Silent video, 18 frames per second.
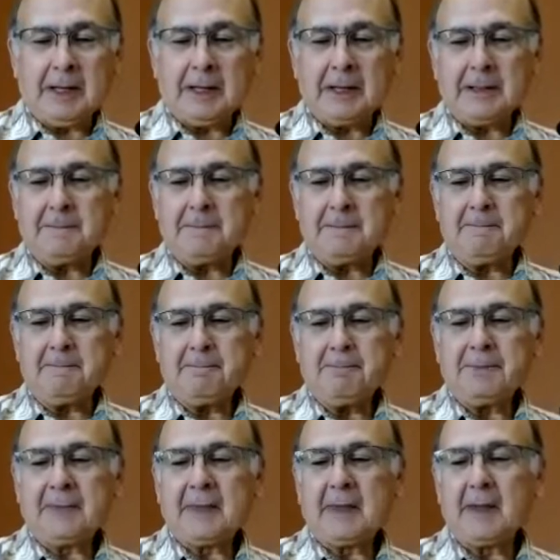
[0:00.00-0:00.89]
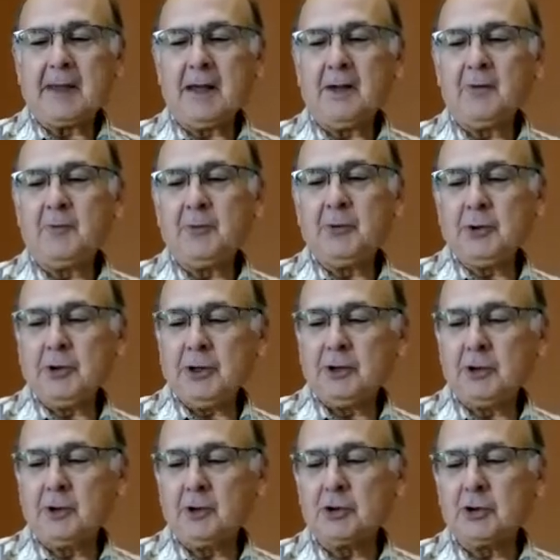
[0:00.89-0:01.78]
Um, I put
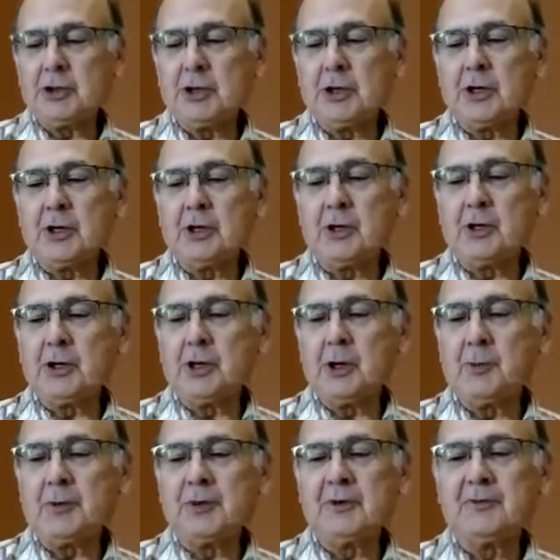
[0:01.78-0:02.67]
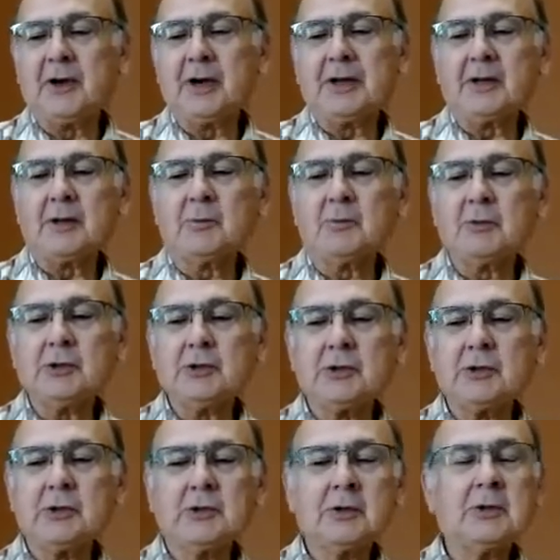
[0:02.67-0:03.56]
on your chair a couple of
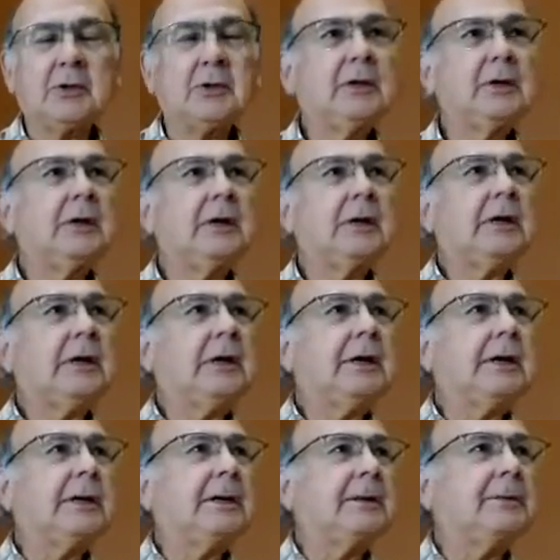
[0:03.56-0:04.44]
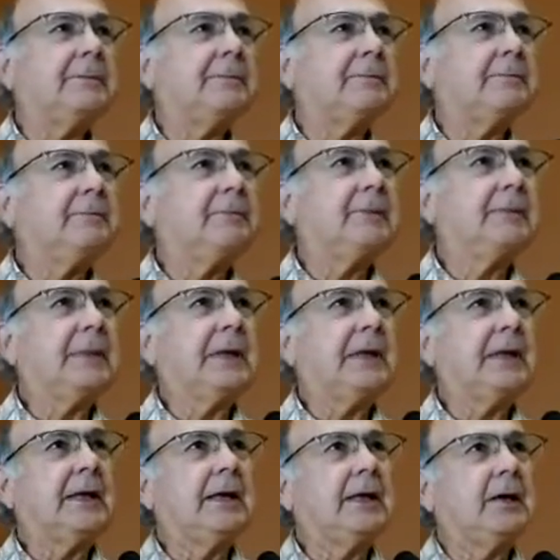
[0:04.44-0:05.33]
items, um,
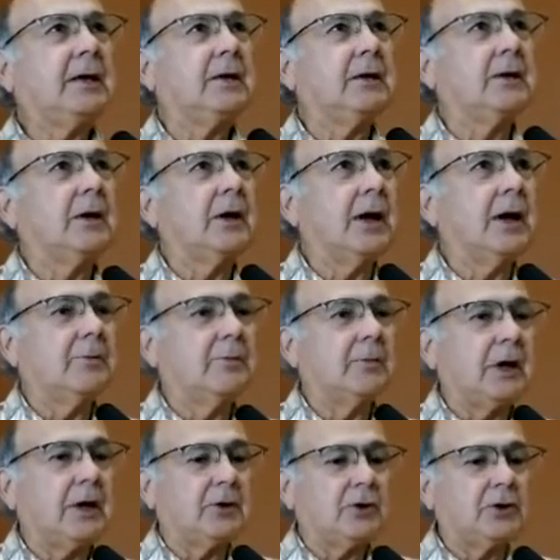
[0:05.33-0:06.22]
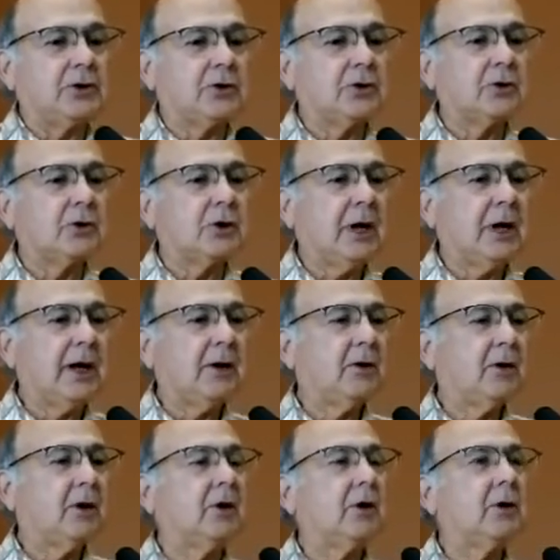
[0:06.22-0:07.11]
and I'm not sure how
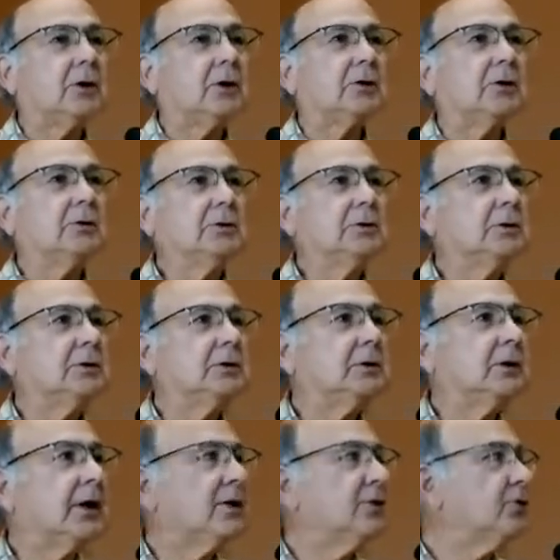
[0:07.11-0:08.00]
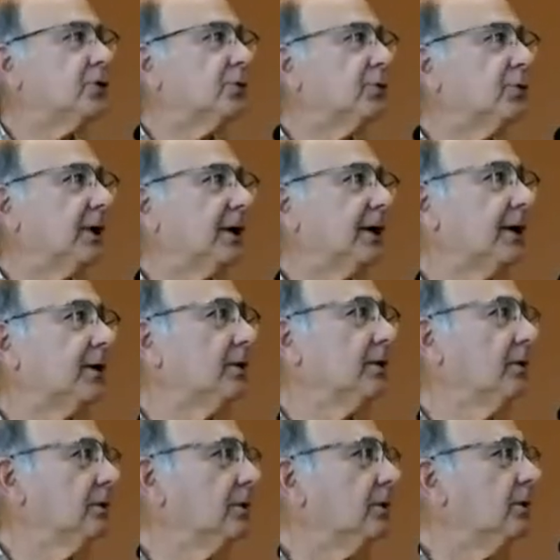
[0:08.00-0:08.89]
long I should
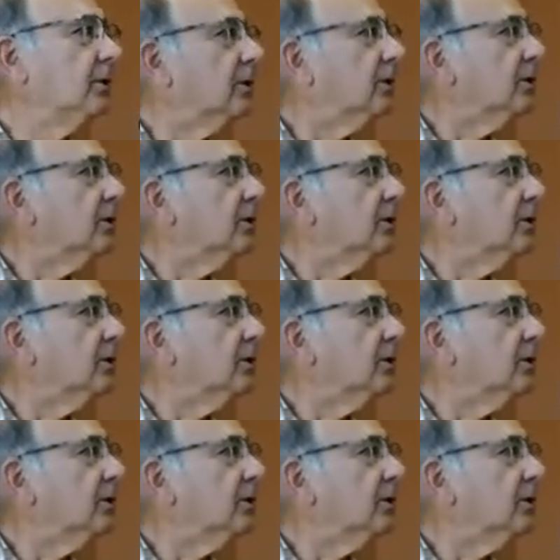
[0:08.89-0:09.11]
plan.